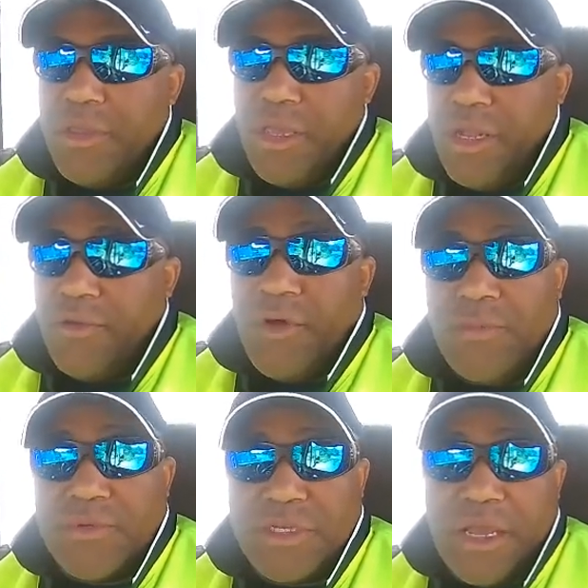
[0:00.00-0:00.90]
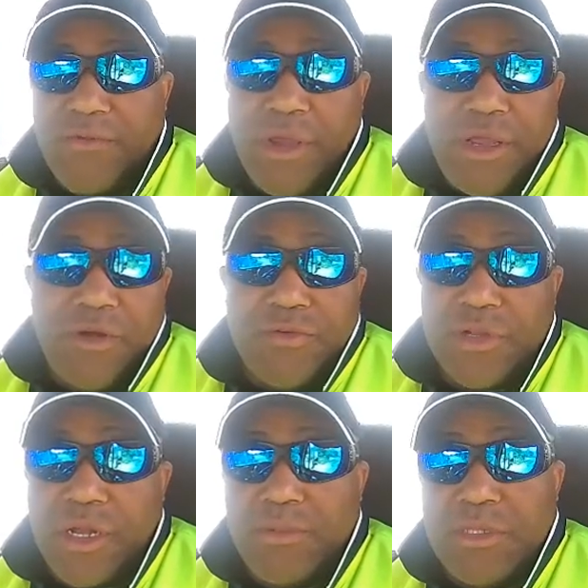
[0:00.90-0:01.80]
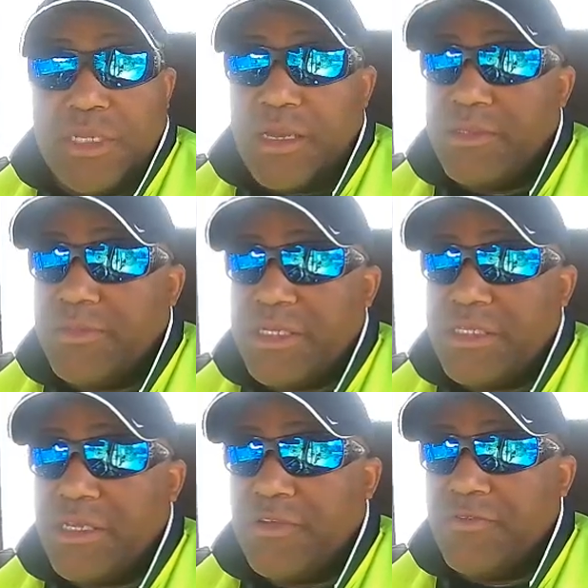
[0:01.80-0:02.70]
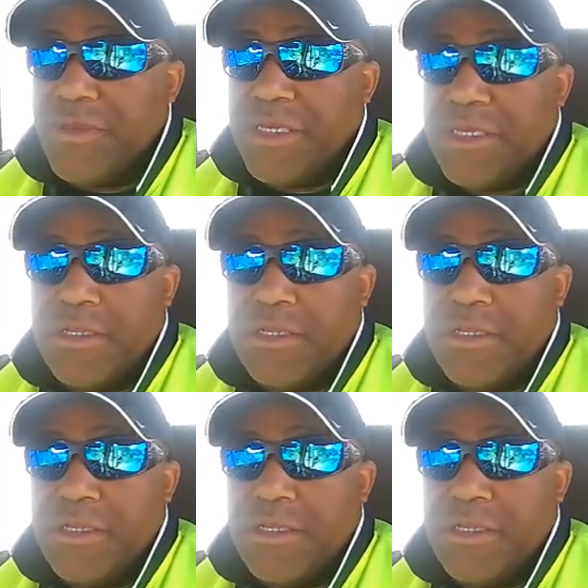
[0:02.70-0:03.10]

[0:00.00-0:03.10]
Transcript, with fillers: and I've almost got ran over a couple of times myself, man.